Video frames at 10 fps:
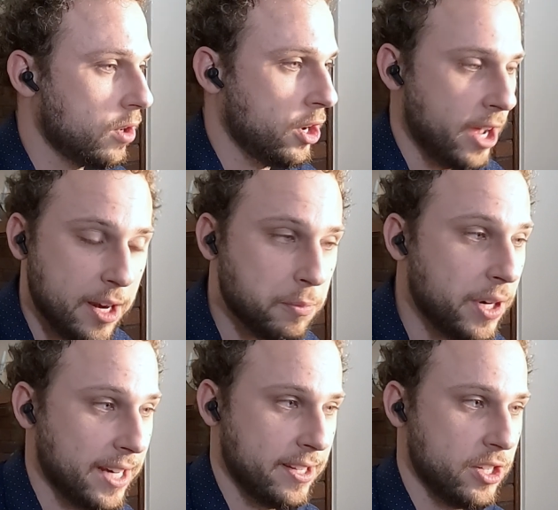are not
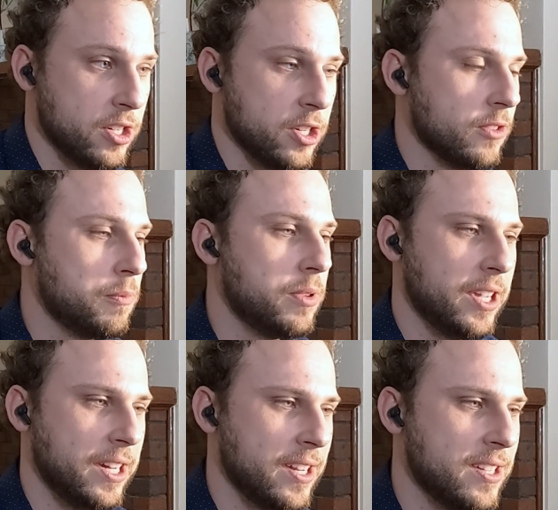practitioners of
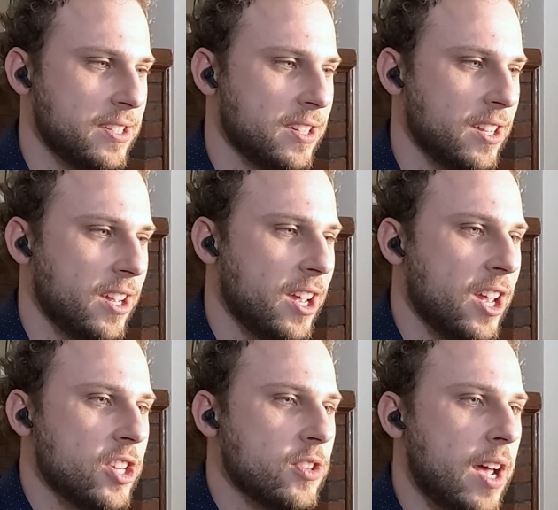plainness,
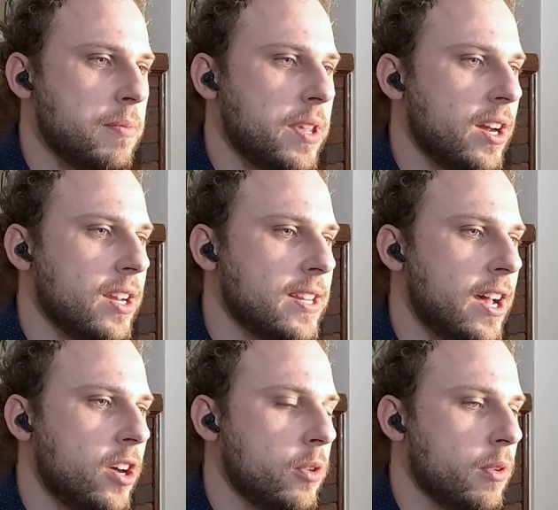so I'm curious
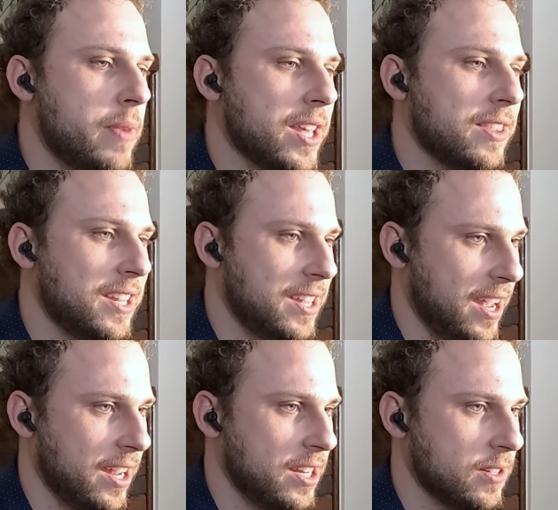how you would make the
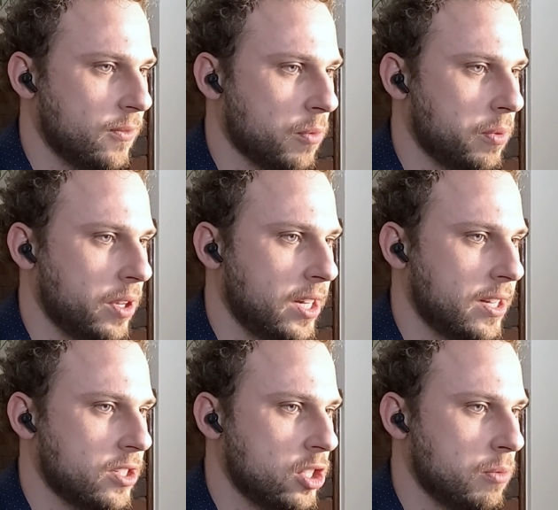case for
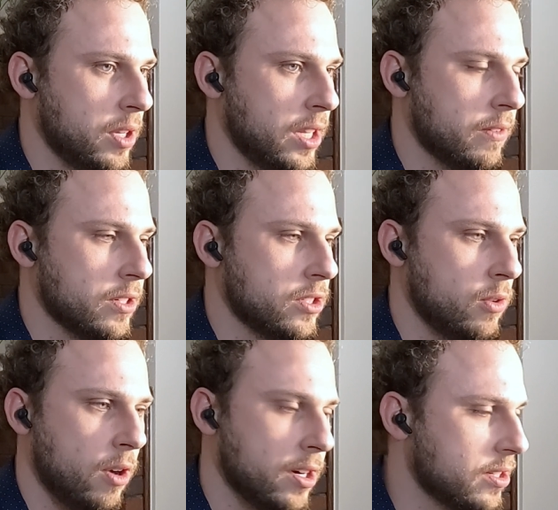plainness to believers
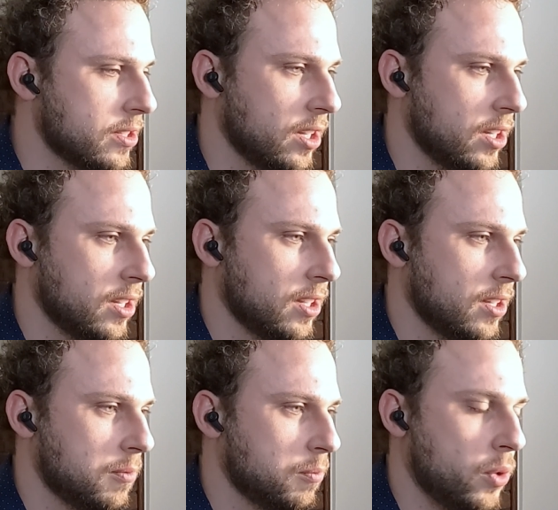who aren't
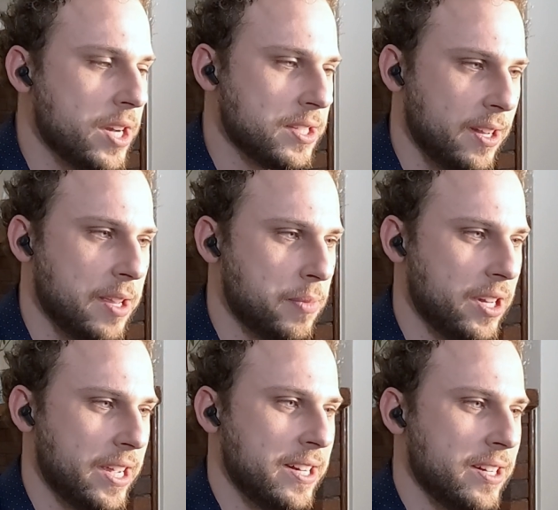presently
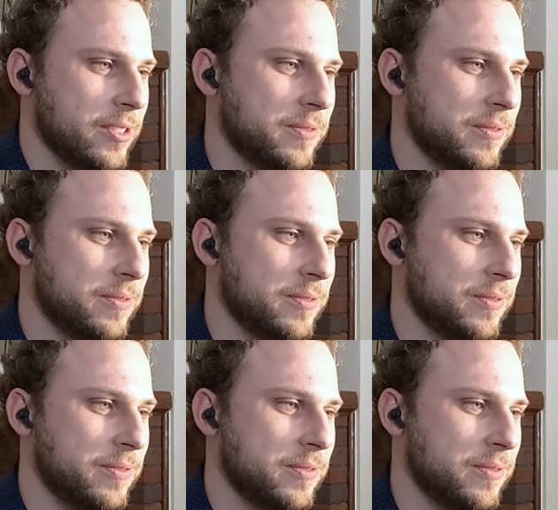plain.